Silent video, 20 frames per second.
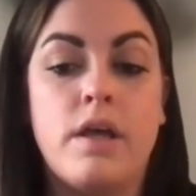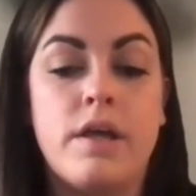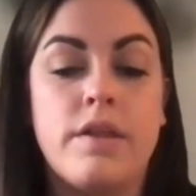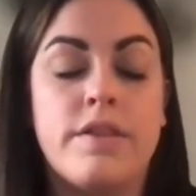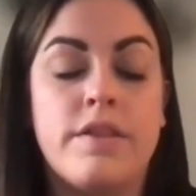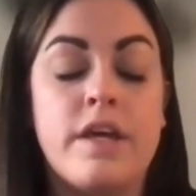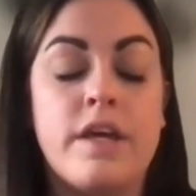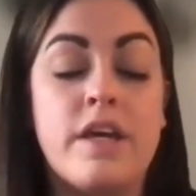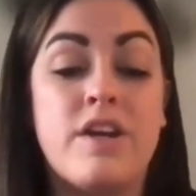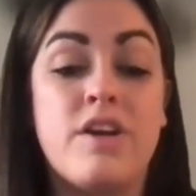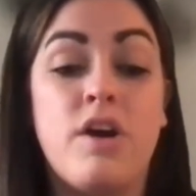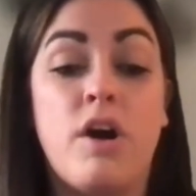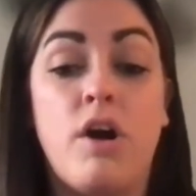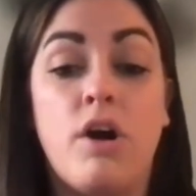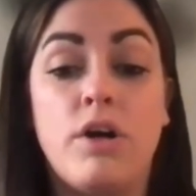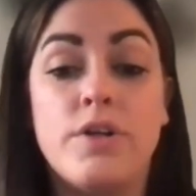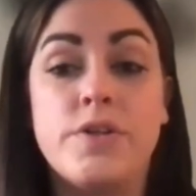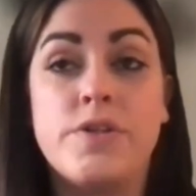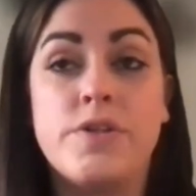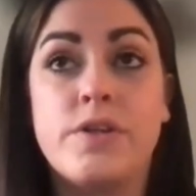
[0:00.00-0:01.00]
They can
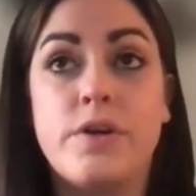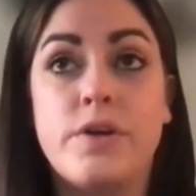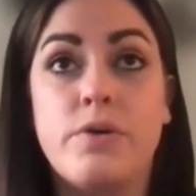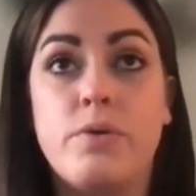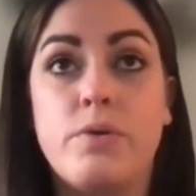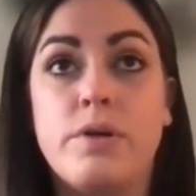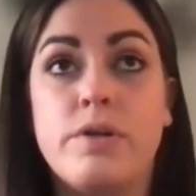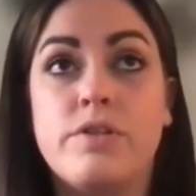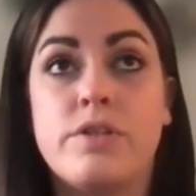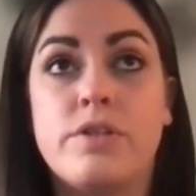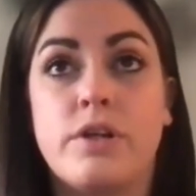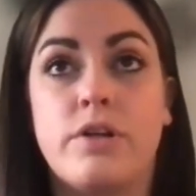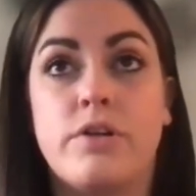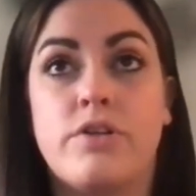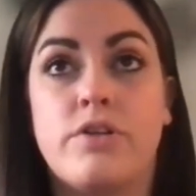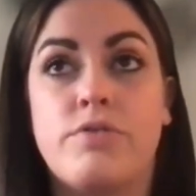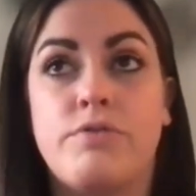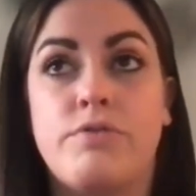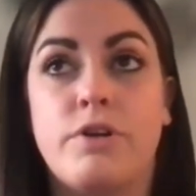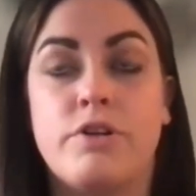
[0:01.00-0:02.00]
also
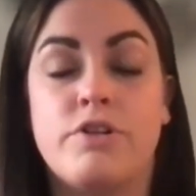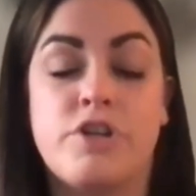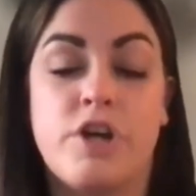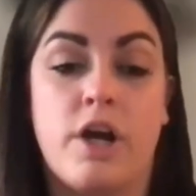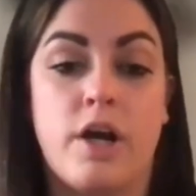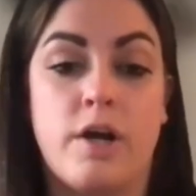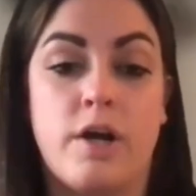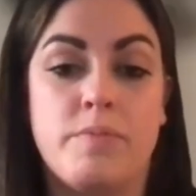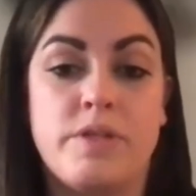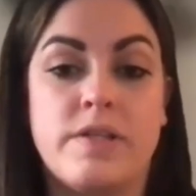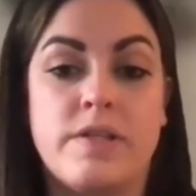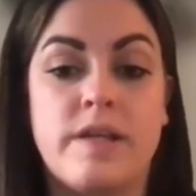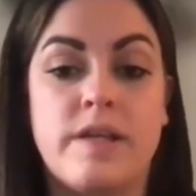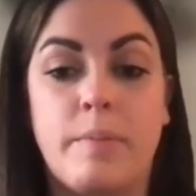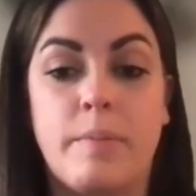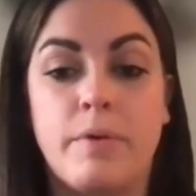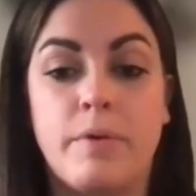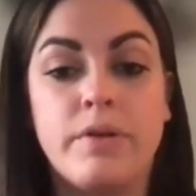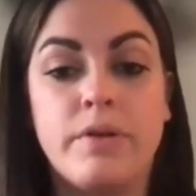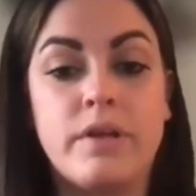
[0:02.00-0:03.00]
search for jobs
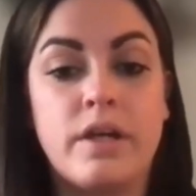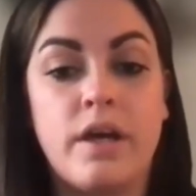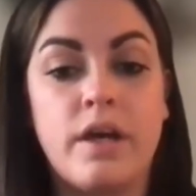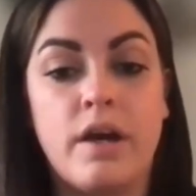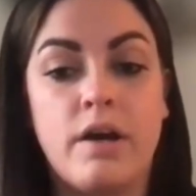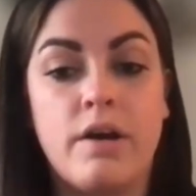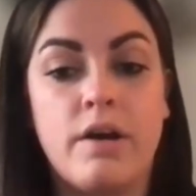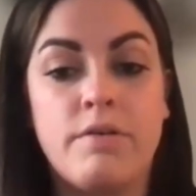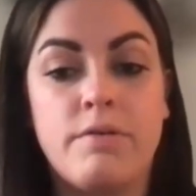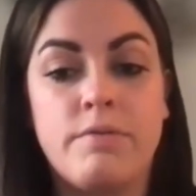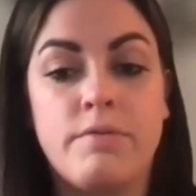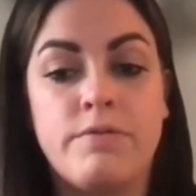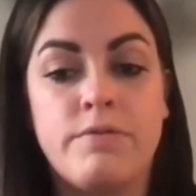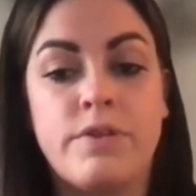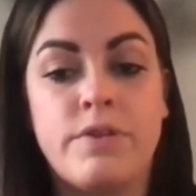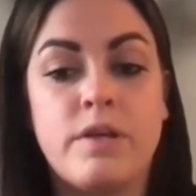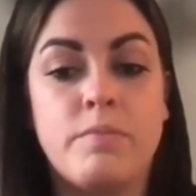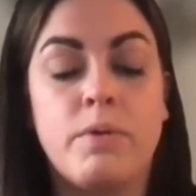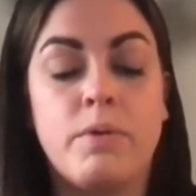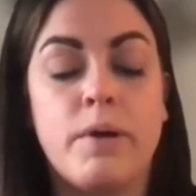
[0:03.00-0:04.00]
separately of
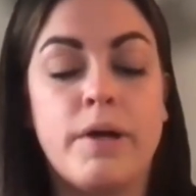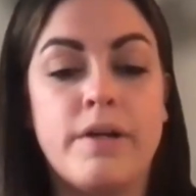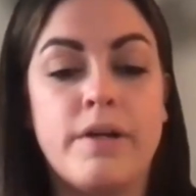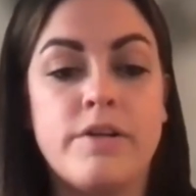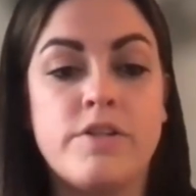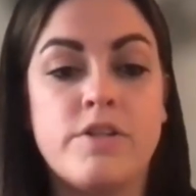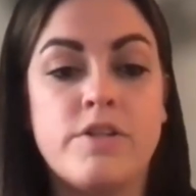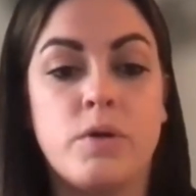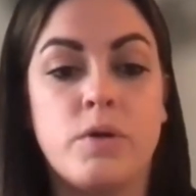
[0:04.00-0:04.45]
the employers.